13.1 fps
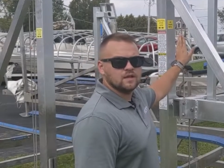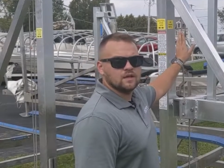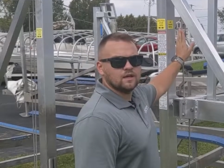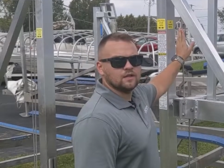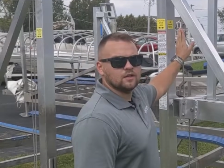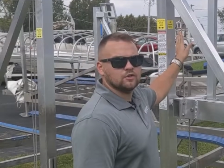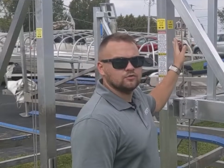
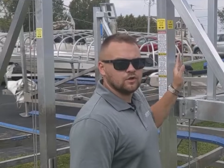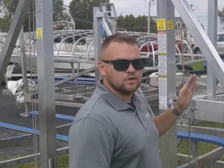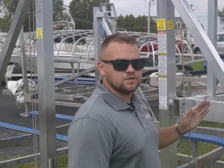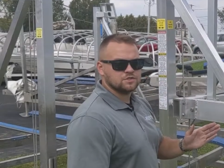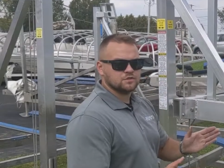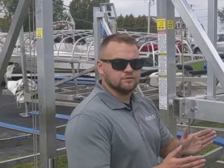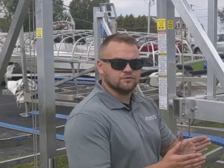any
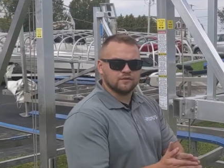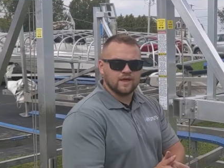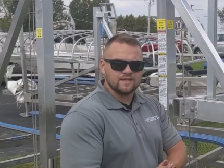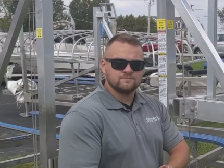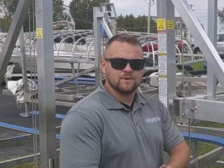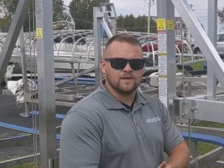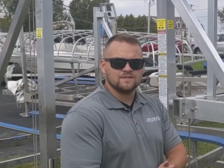crushed or flat
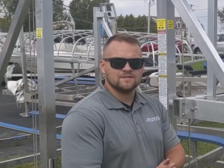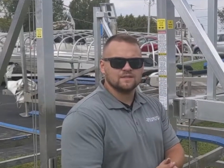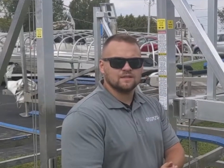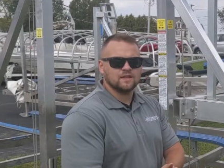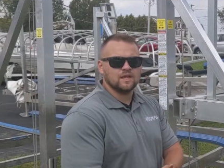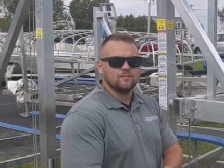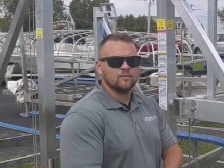spots in the
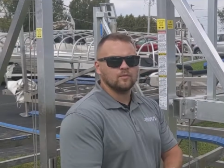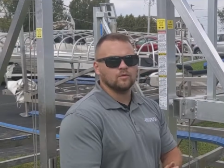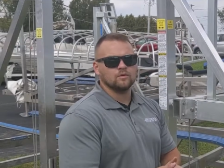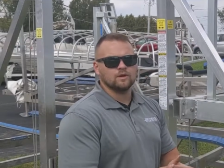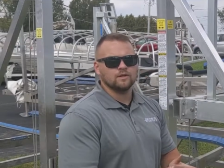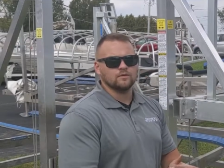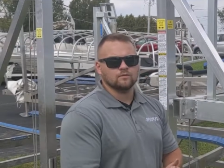cable,
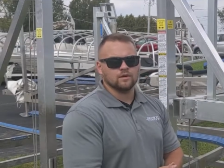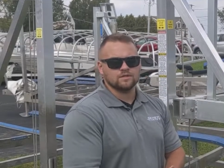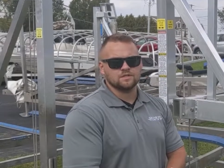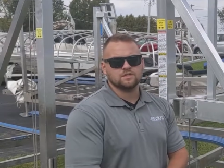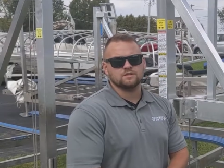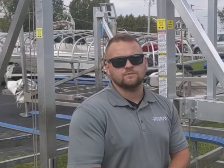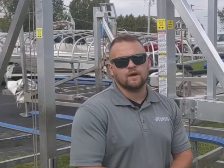or any
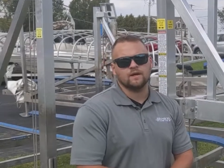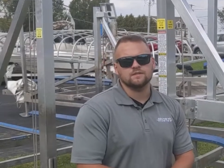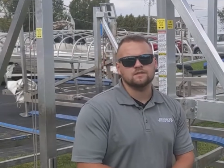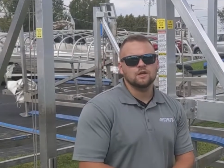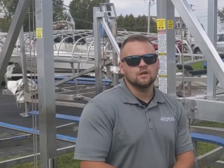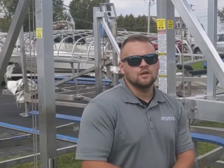rust spots.